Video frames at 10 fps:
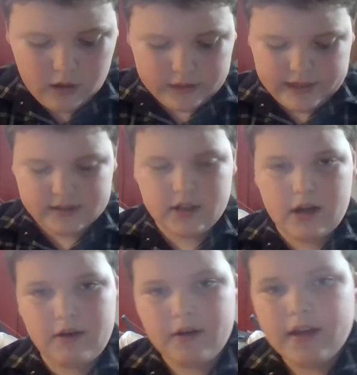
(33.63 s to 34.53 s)
Okay,
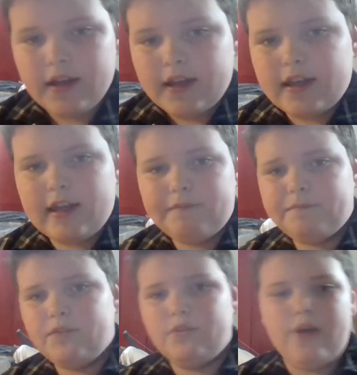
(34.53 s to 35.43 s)
so if
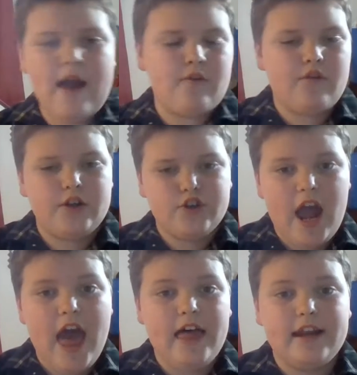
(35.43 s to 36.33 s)
you have a free
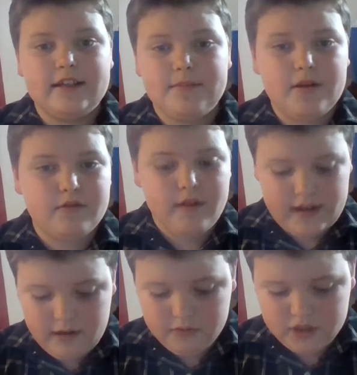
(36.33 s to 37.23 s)
trial and it's about to
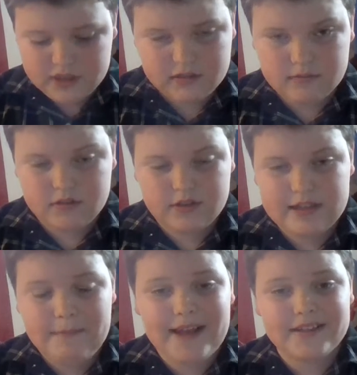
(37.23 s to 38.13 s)
run out, just
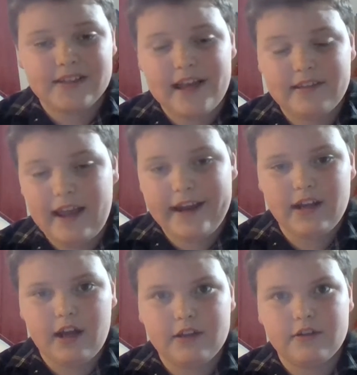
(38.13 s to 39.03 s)
set back the
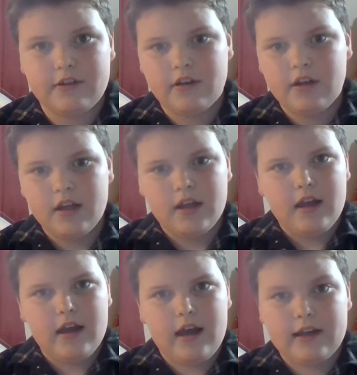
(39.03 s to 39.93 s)
date on your
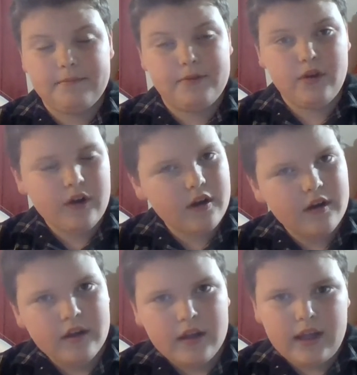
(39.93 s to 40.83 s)
computer,
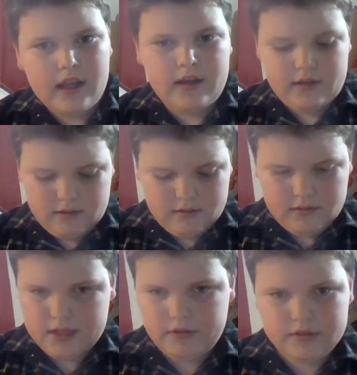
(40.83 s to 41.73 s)
and
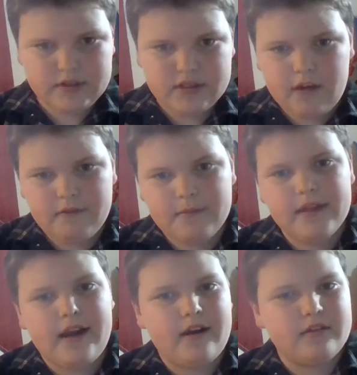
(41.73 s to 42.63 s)
it will just start from
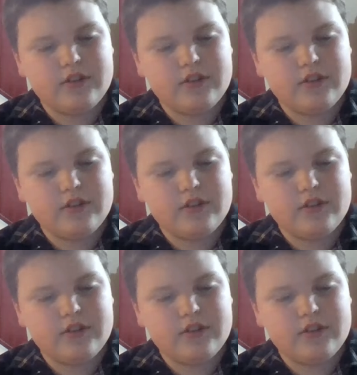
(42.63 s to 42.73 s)
there.